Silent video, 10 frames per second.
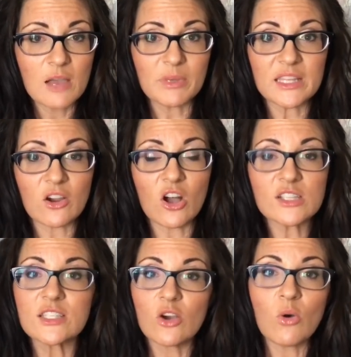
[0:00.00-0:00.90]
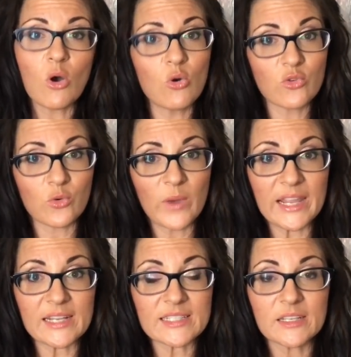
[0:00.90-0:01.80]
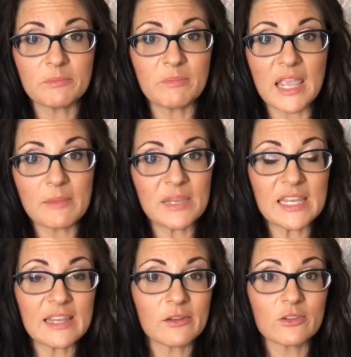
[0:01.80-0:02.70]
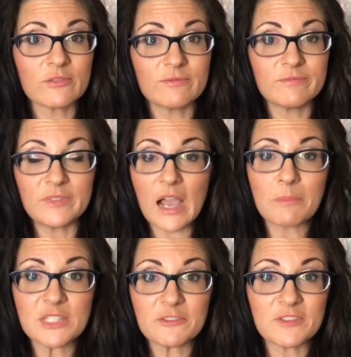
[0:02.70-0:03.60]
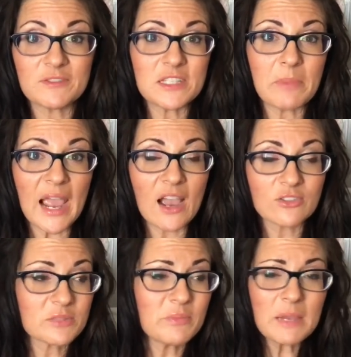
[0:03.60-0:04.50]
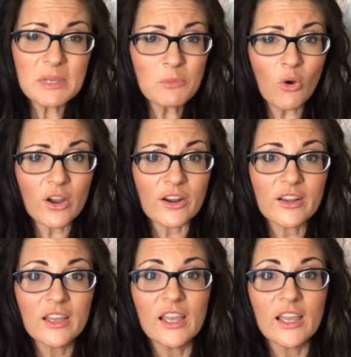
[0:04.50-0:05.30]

but they're also overweight, maybe up to 50 pounds, maybe more.